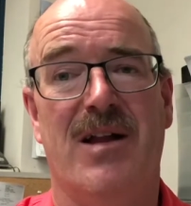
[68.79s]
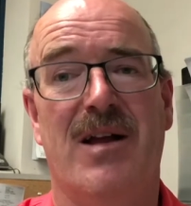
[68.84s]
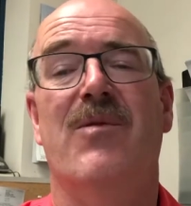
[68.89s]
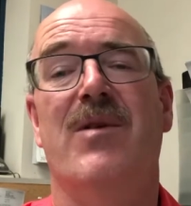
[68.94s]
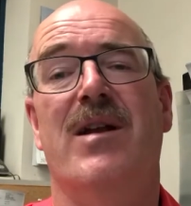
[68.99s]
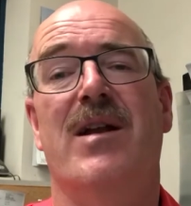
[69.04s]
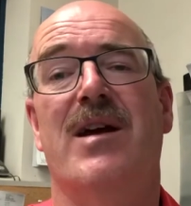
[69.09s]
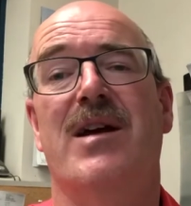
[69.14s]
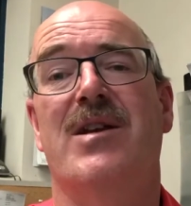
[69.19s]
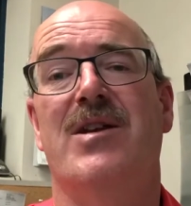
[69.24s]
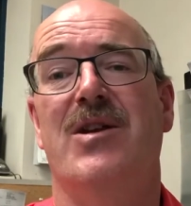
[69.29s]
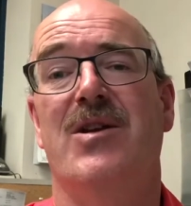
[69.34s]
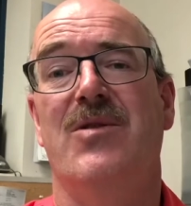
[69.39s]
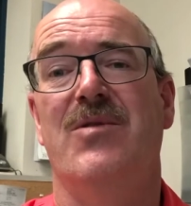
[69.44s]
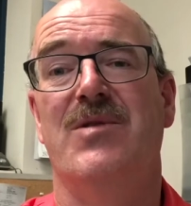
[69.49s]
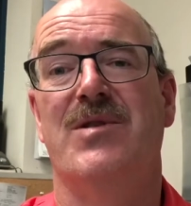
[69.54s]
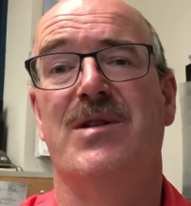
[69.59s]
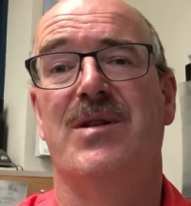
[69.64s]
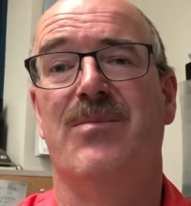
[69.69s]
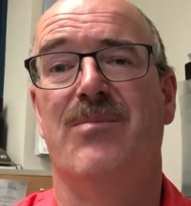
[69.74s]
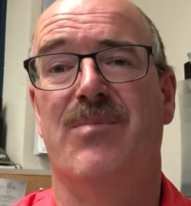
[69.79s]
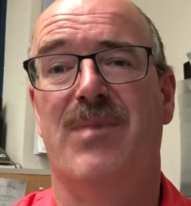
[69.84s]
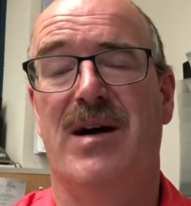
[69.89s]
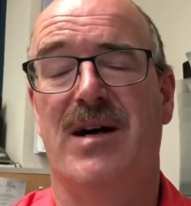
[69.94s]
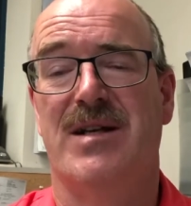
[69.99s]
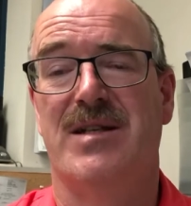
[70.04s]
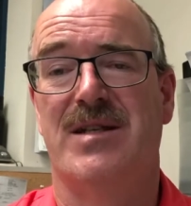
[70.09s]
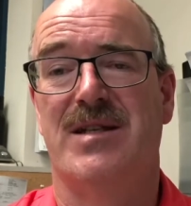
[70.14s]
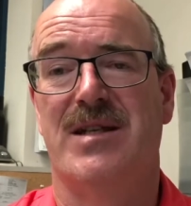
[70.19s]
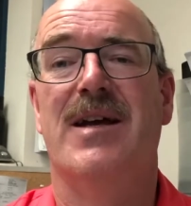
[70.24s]
We like to use the
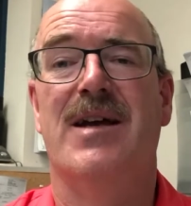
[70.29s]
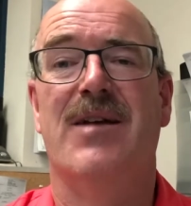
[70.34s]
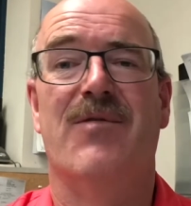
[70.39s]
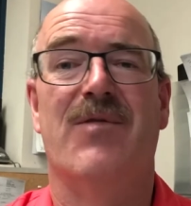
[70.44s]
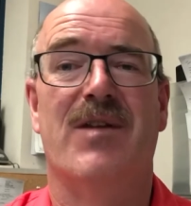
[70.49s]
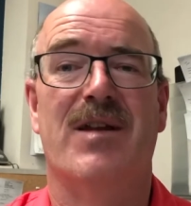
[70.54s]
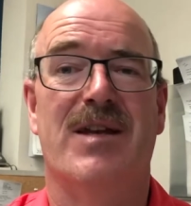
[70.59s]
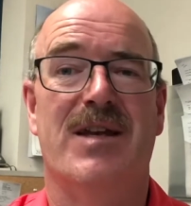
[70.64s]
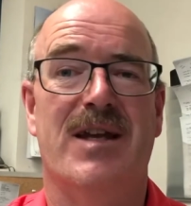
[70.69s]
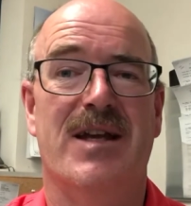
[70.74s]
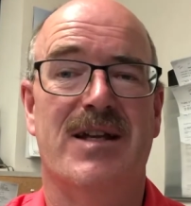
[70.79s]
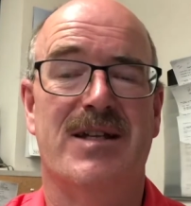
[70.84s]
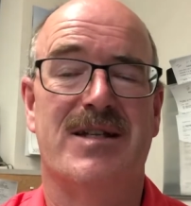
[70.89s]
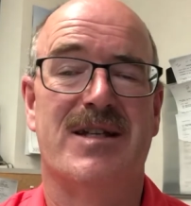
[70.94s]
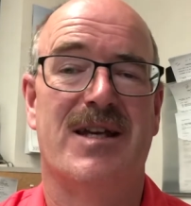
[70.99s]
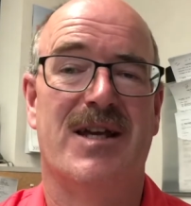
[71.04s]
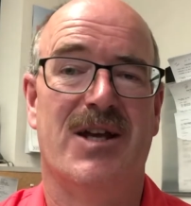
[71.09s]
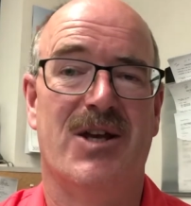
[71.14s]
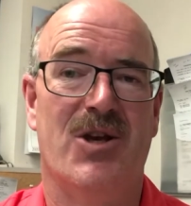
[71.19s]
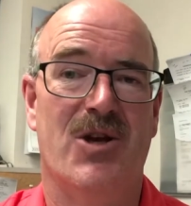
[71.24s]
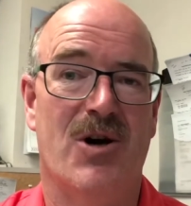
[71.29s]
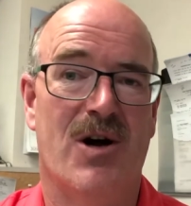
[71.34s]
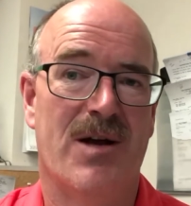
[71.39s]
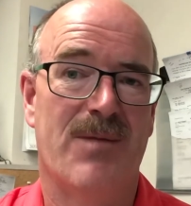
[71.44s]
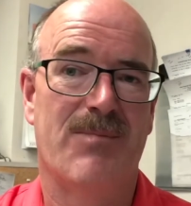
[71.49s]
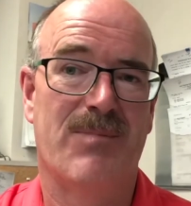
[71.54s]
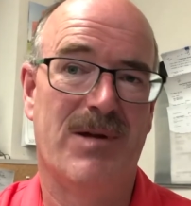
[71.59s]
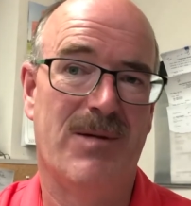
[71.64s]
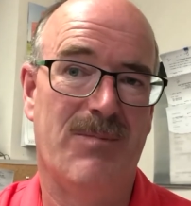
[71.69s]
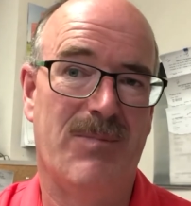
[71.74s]
best. If the dents
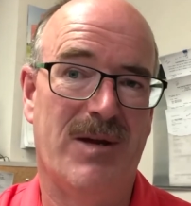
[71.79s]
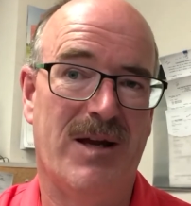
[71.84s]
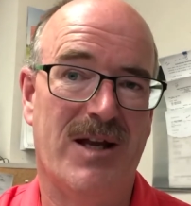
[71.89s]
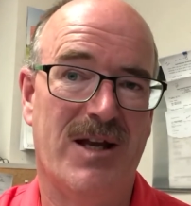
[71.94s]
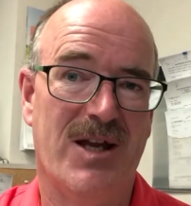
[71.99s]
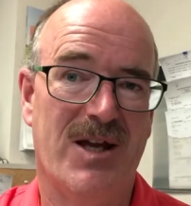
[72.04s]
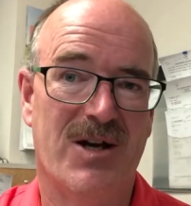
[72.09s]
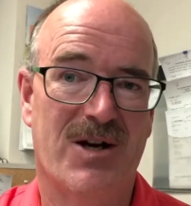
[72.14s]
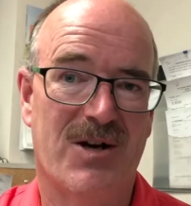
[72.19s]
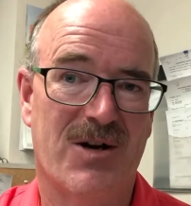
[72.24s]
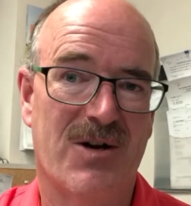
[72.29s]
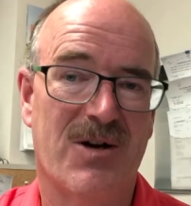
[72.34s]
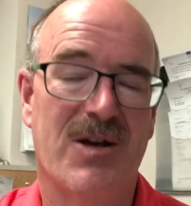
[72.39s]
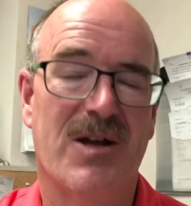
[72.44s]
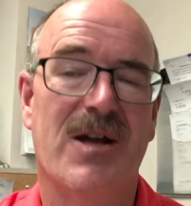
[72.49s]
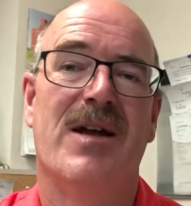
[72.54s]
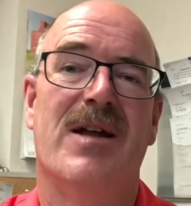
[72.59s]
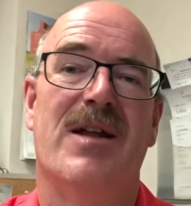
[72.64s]
cannot be PDR'd,